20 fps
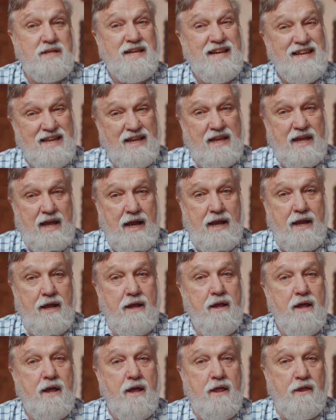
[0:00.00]

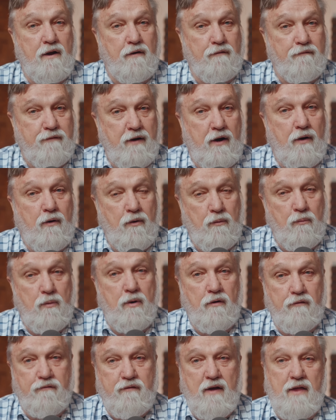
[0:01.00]
indicating their very
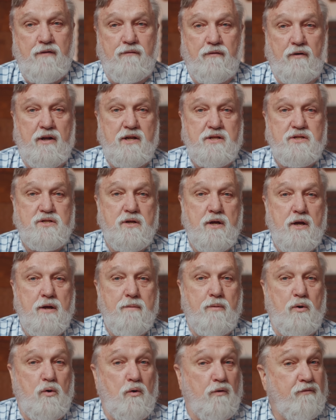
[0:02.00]
real faithfulness,
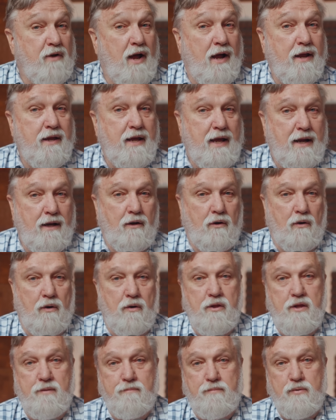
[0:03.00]
but who have not yet
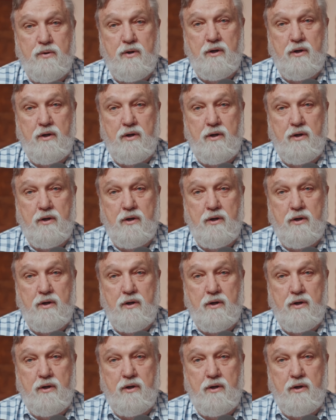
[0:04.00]
learned the Buddha